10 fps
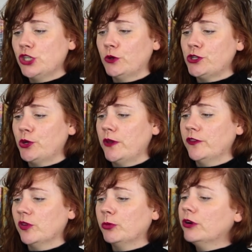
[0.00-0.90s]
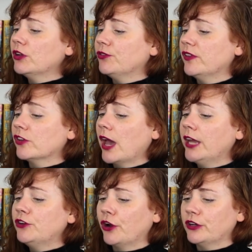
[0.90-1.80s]
Jojo and the support of his
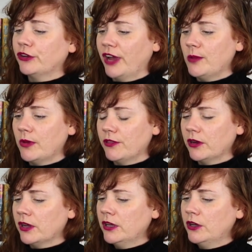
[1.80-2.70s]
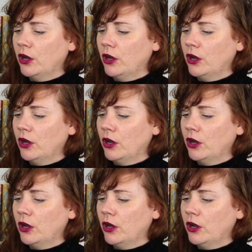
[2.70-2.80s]
kind-hearted grandmother.